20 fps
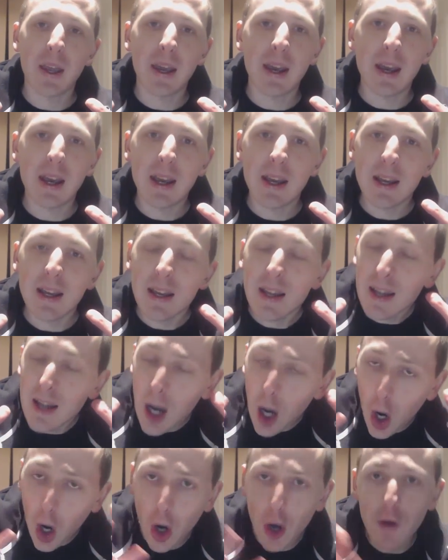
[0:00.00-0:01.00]
But
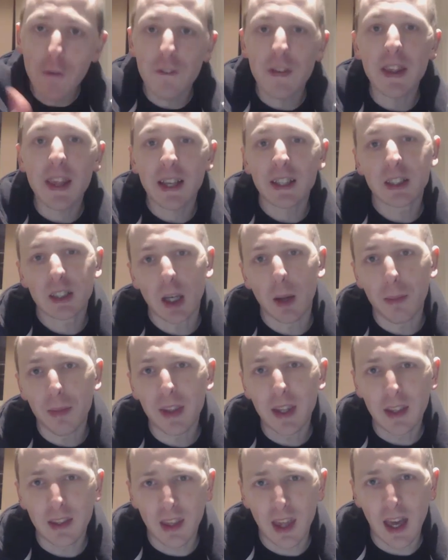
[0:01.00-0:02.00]
hopefully there's
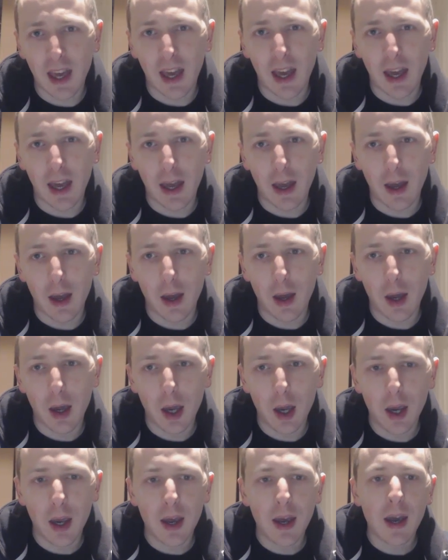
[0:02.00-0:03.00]
something there.
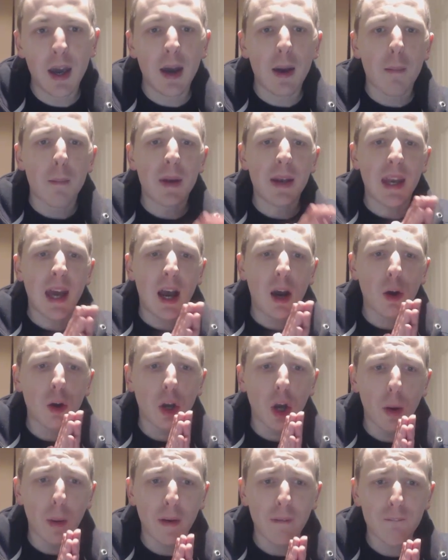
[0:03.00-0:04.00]
But now
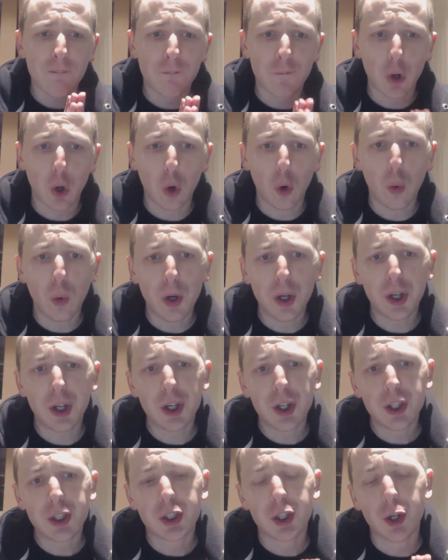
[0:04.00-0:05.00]
going
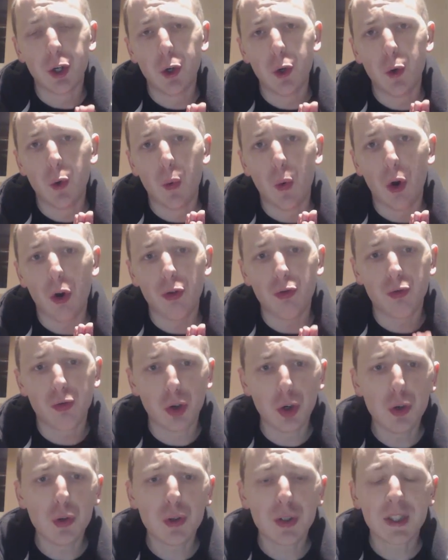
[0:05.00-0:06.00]
forward to
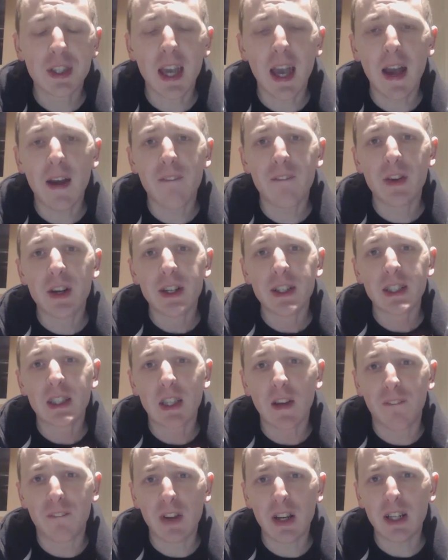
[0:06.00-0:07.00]
Rusev
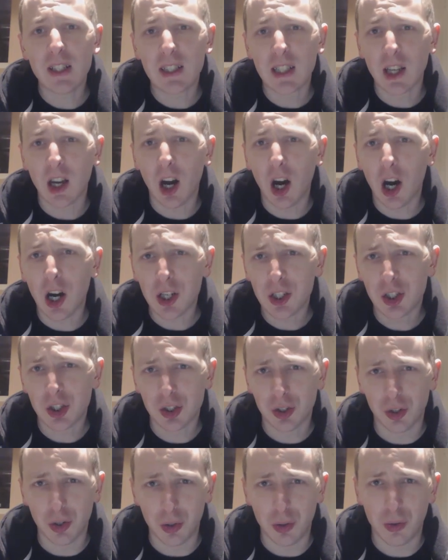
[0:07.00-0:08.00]
defeating
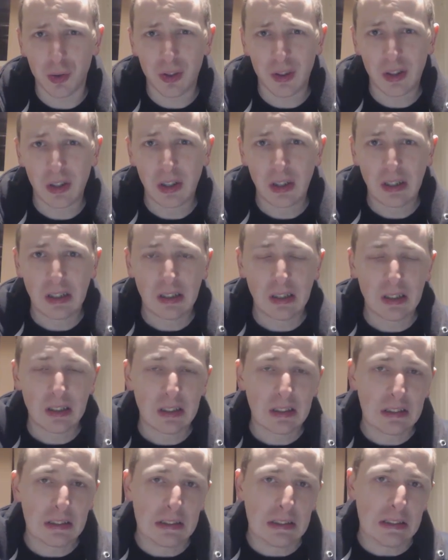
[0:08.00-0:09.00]
R-Truth.
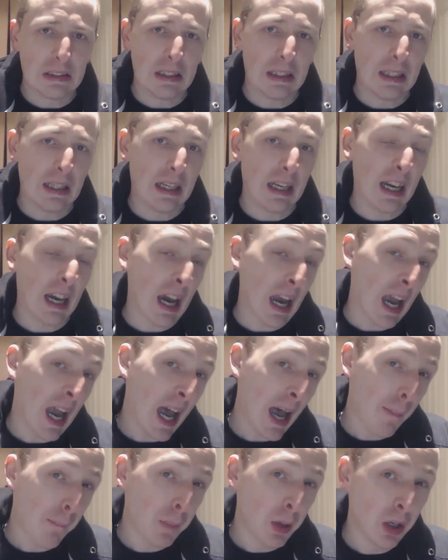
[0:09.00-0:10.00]
It
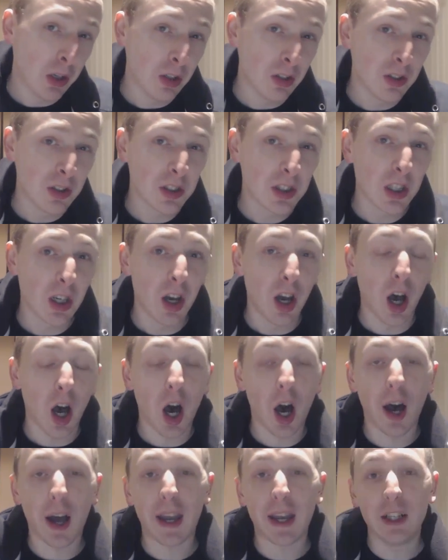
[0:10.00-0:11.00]
happened.
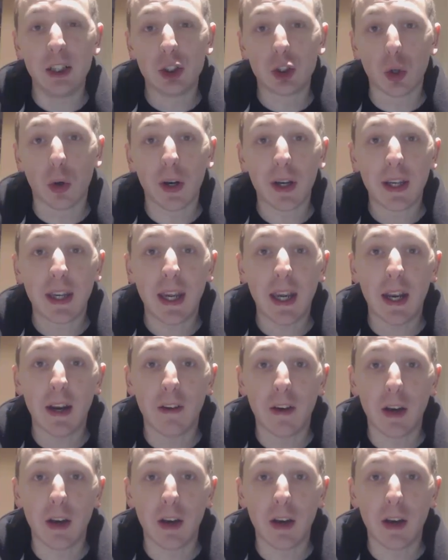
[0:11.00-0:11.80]
I enjoyed